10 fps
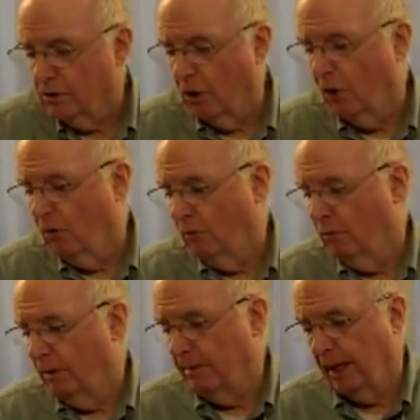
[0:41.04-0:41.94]
So
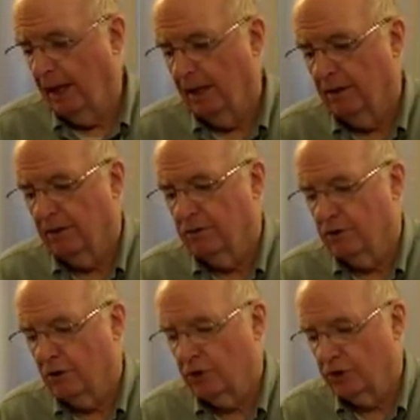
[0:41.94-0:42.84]
we began to
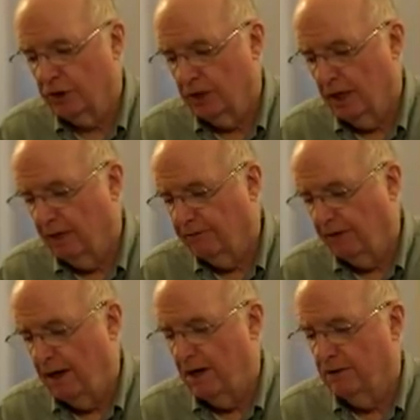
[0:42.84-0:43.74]
search and
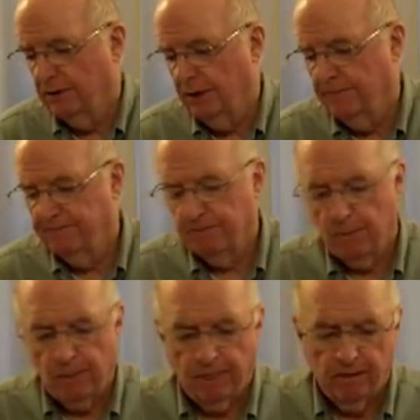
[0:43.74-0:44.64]
found
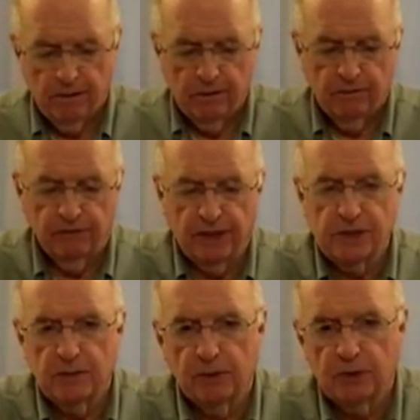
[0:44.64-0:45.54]

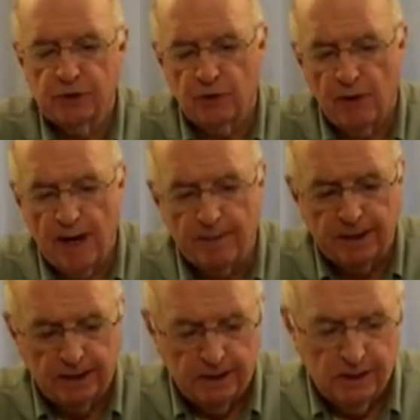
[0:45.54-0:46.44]
flexible
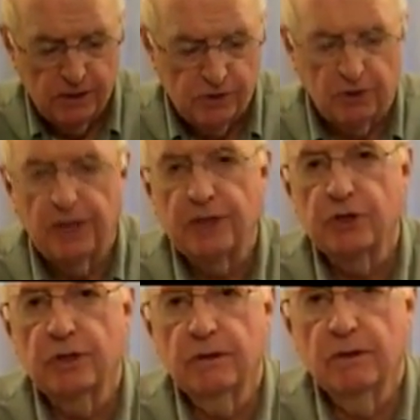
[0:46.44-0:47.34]
ceramic
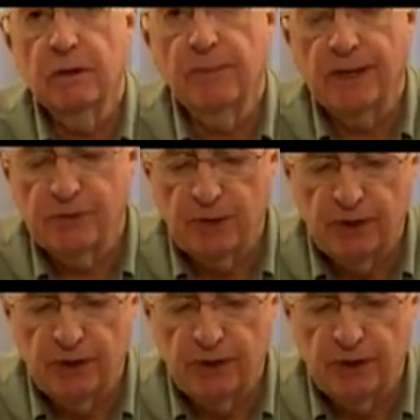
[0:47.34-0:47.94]
insulation, the best